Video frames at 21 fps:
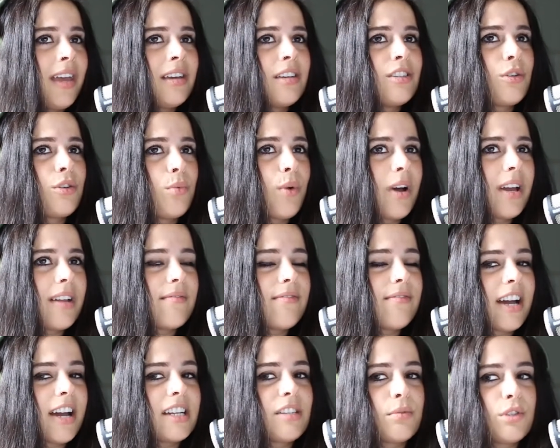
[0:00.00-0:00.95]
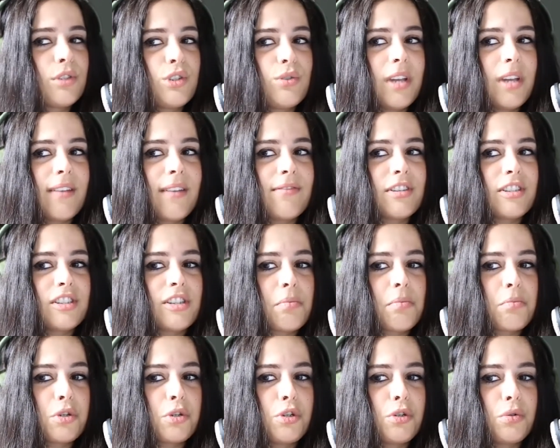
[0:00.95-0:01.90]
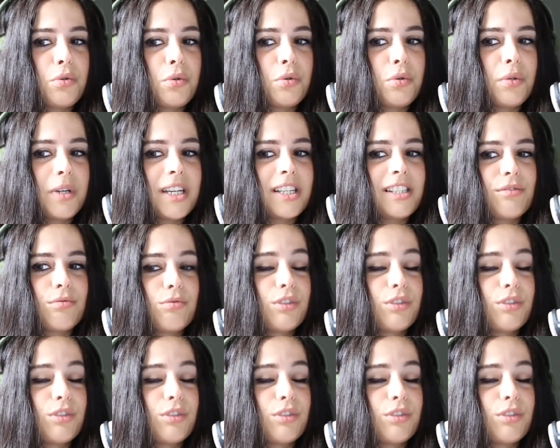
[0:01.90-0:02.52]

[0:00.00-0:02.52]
So, what advice would you give to someone who is